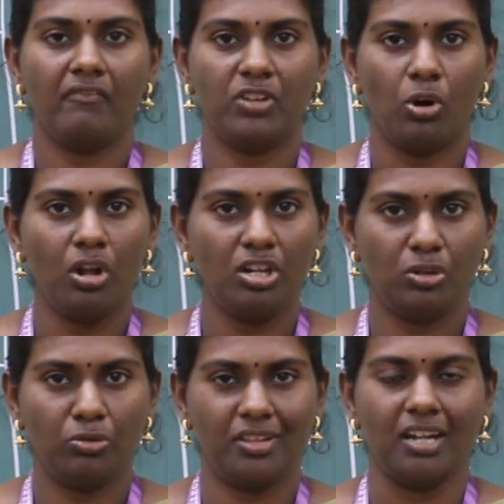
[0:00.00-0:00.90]
We all
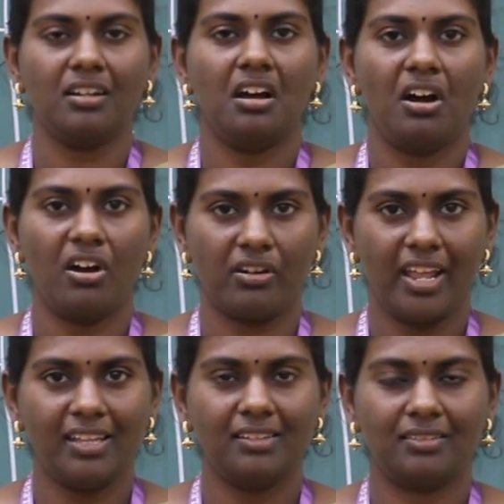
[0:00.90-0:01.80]
know that
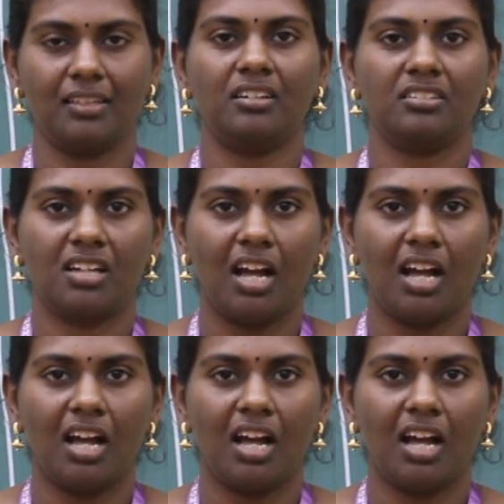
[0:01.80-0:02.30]
array is a